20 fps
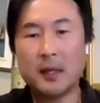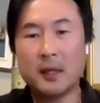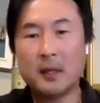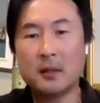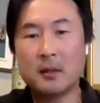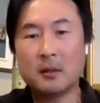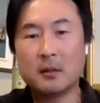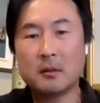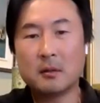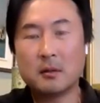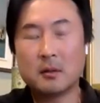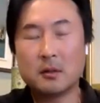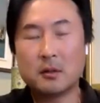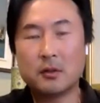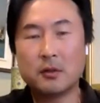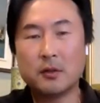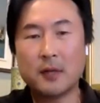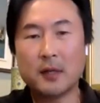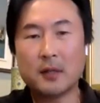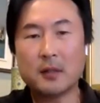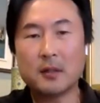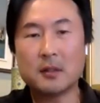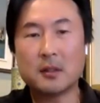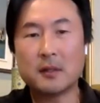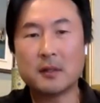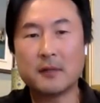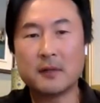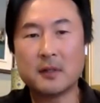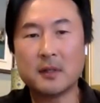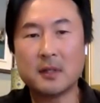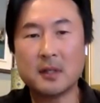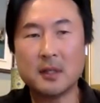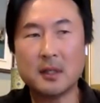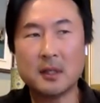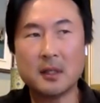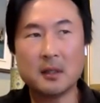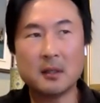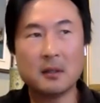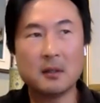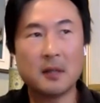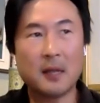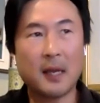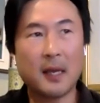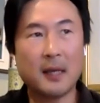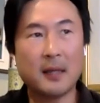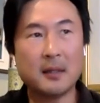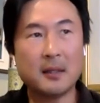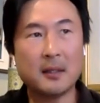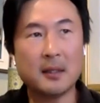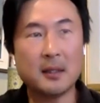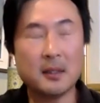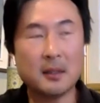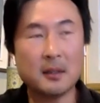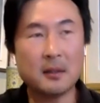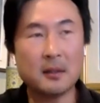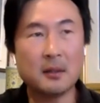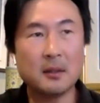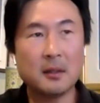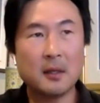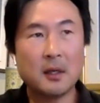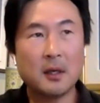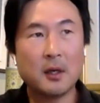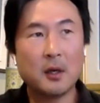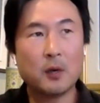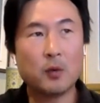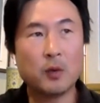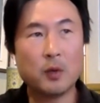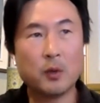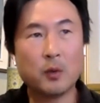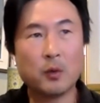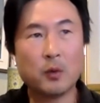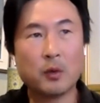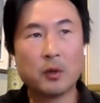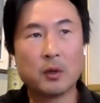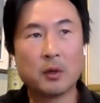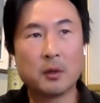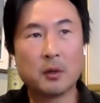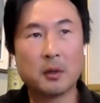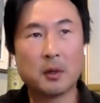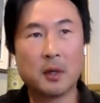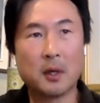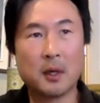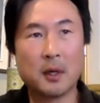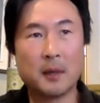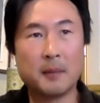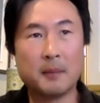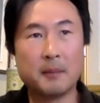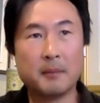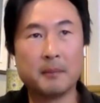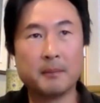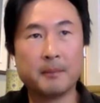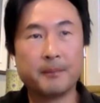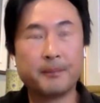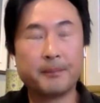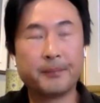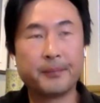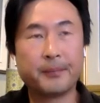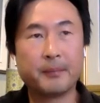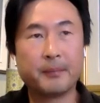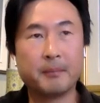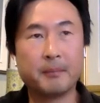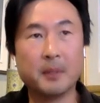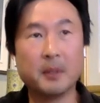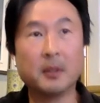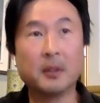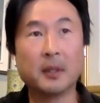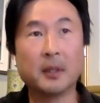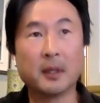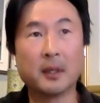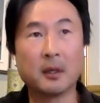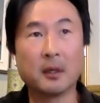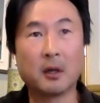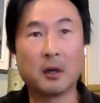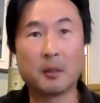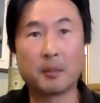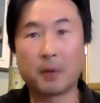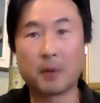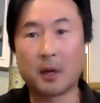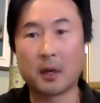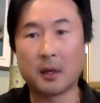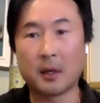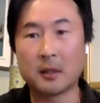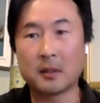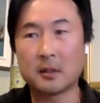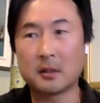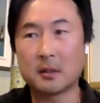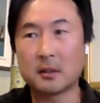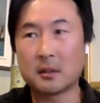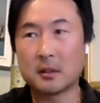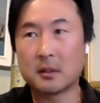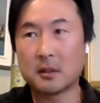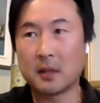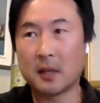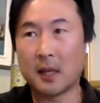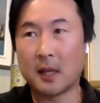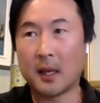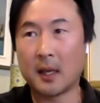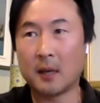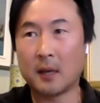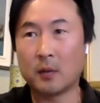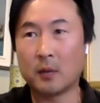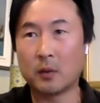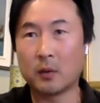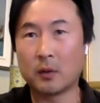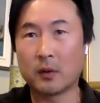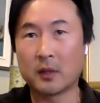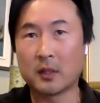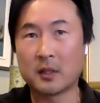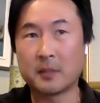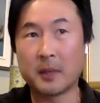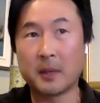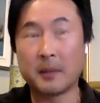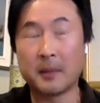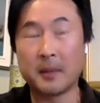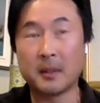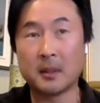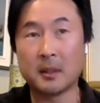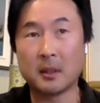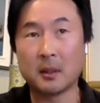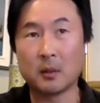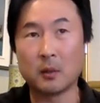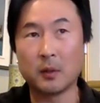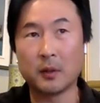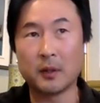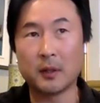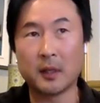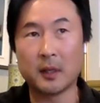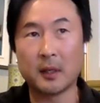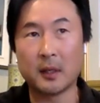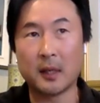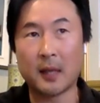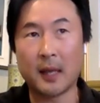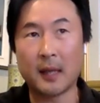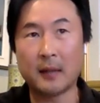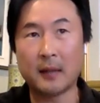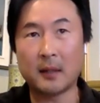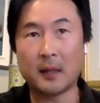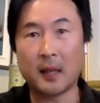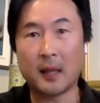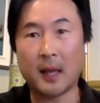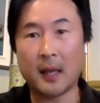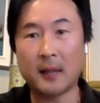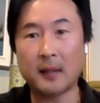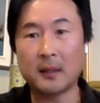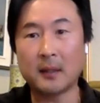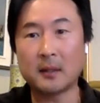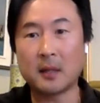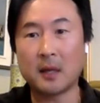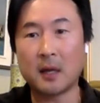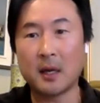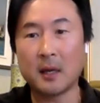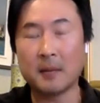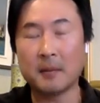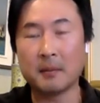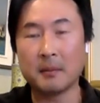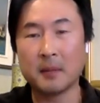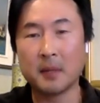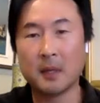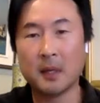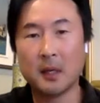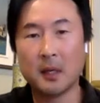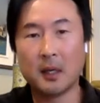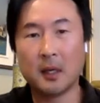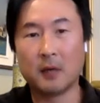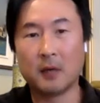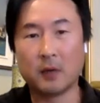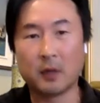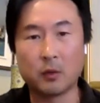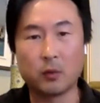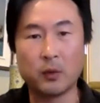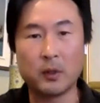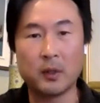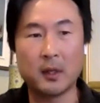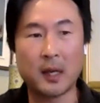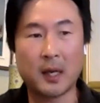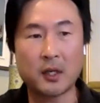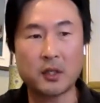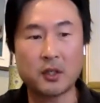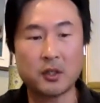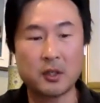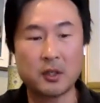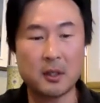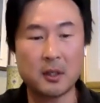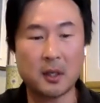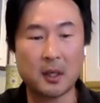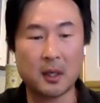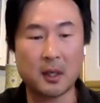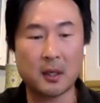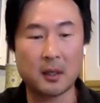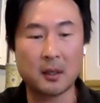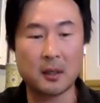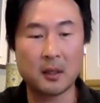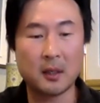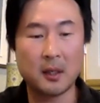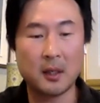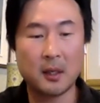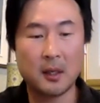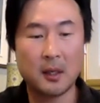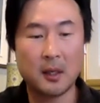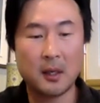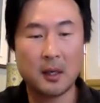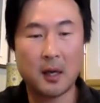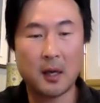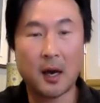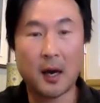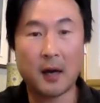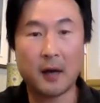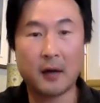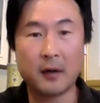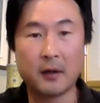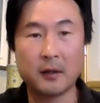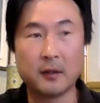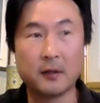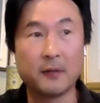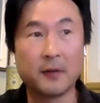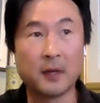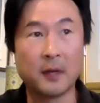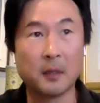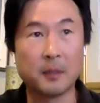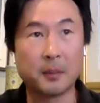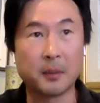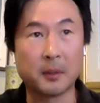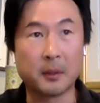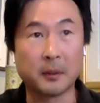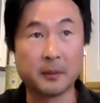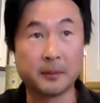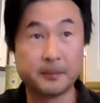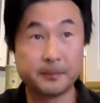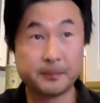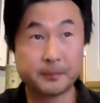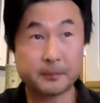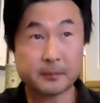in 2017, 18, we were building our products and we were experimenting with it. And at that time, Henrik, we actually hired a developer,